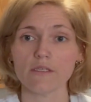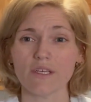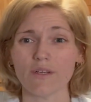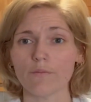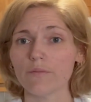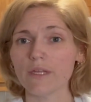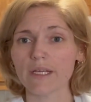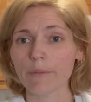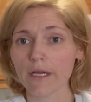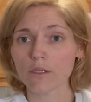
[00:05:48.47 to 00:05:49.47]
They're
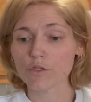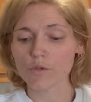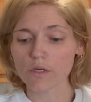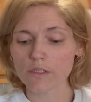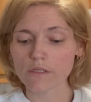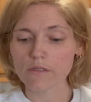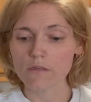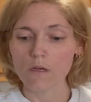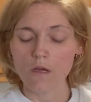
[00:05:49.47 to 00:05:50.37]
like biker shorts,